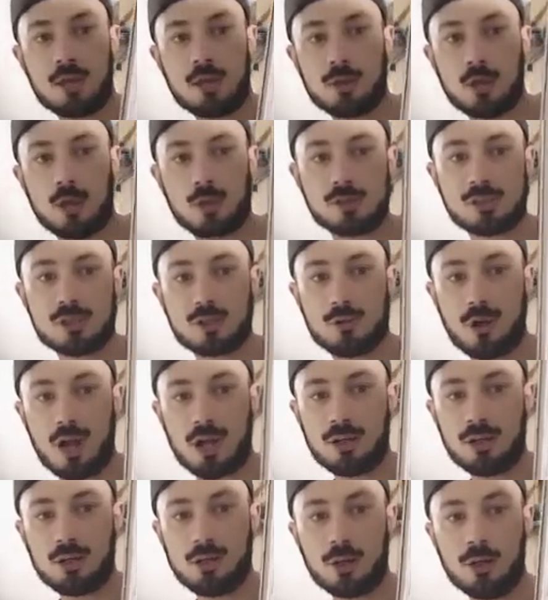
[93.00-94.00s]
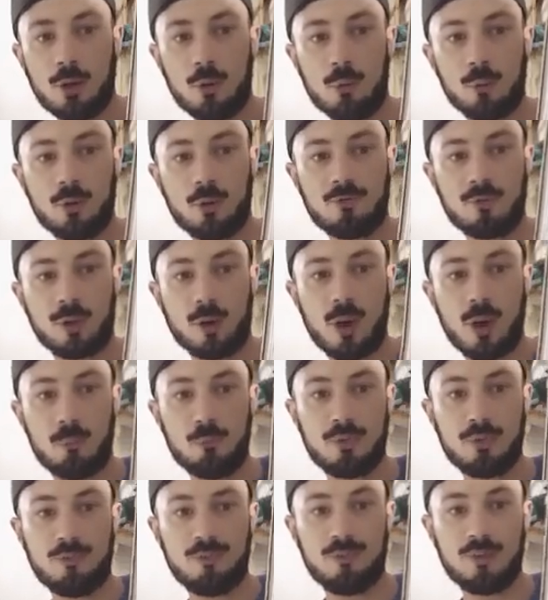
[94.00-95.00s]
Dr. Grant with a
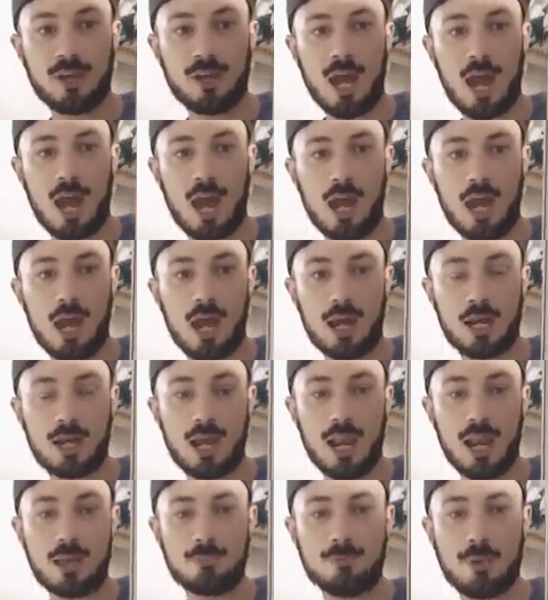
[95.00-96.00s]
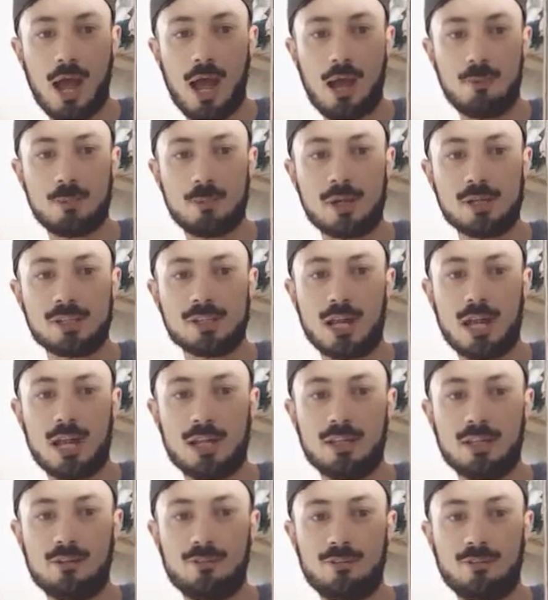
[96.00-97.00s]
copy figure, a Gallimimus, a
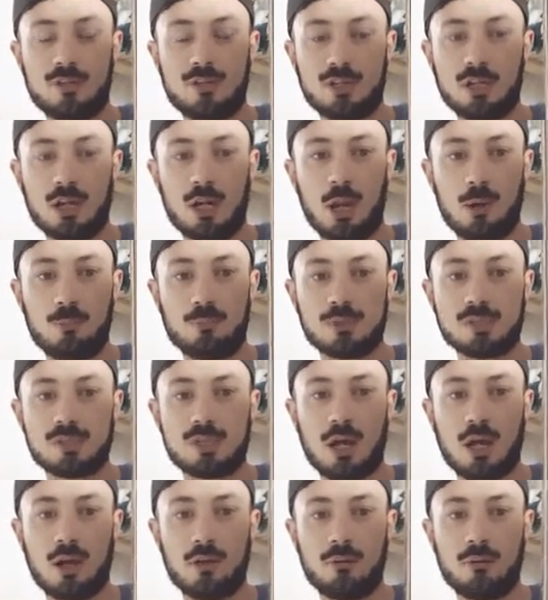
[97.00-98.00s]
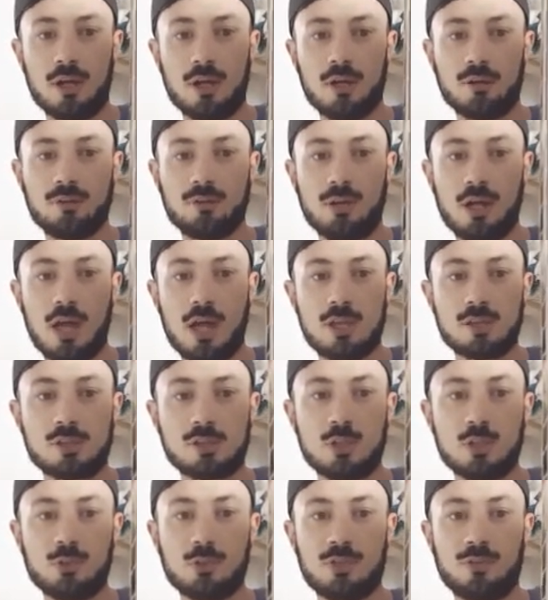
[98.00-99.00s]
different Dilophosaurus,
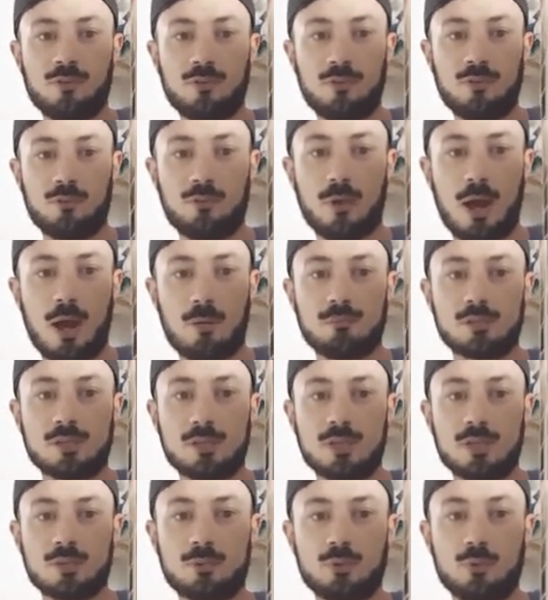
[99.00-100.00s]
2 different raptors.